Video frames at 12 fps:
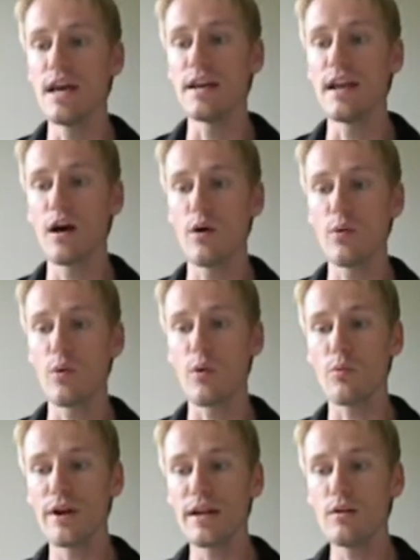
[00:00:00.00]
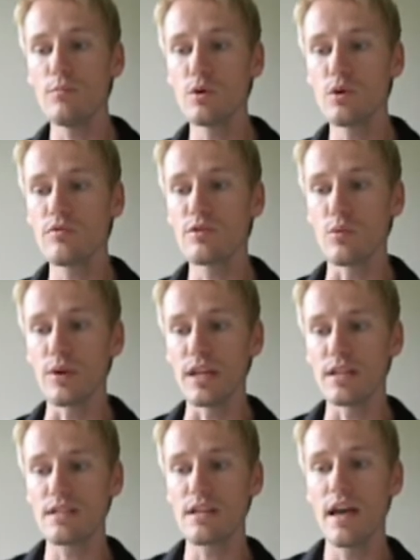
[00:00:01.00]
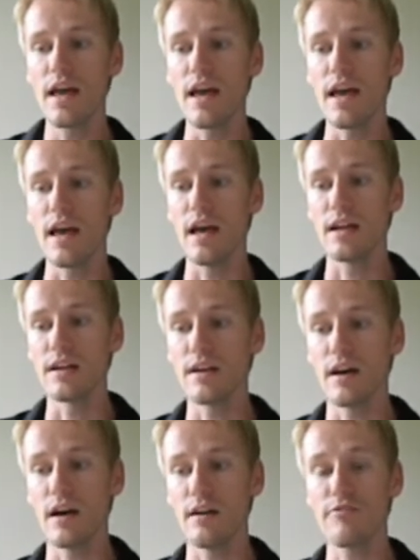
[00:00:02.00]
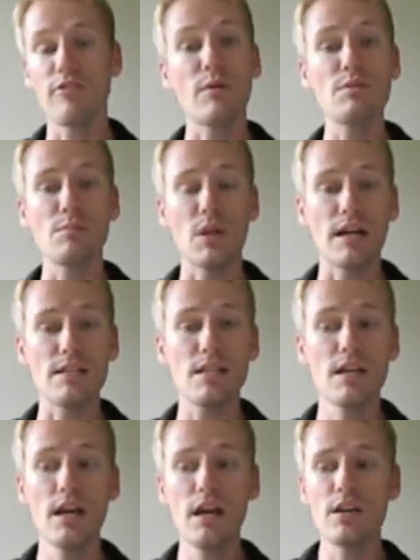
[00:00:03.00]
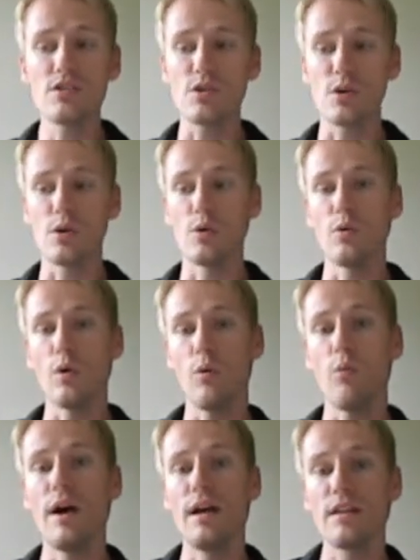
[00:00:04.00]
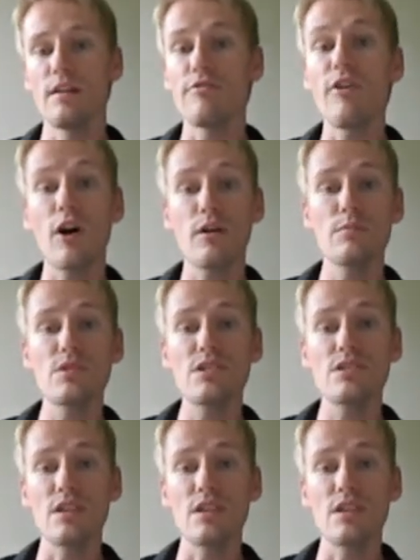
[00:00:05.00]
Now, rail moved wheat and farm supplies. So when the farms,